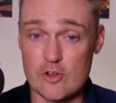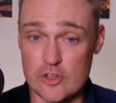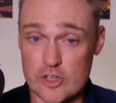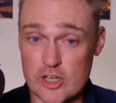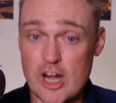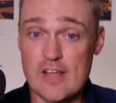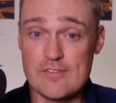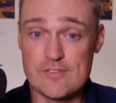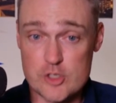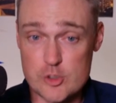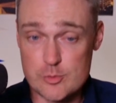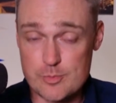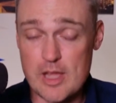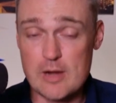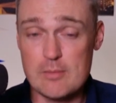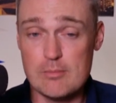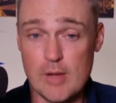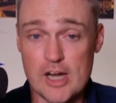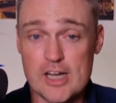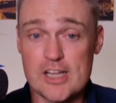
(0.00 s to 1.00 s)
They're going to have to spend
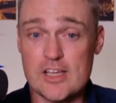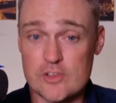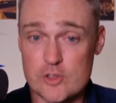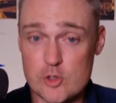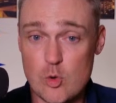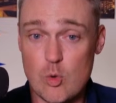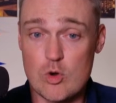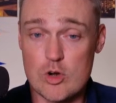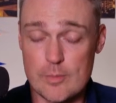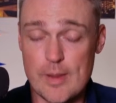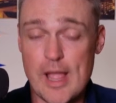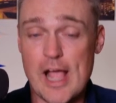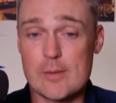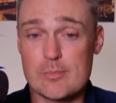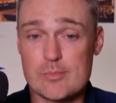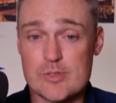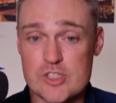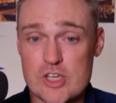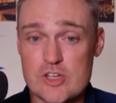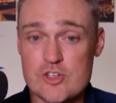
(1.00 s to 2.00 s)
money at the cornerback
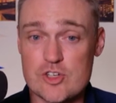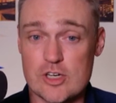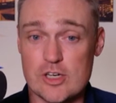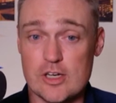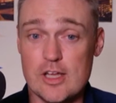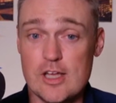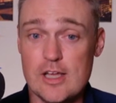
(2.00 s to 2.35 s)
position.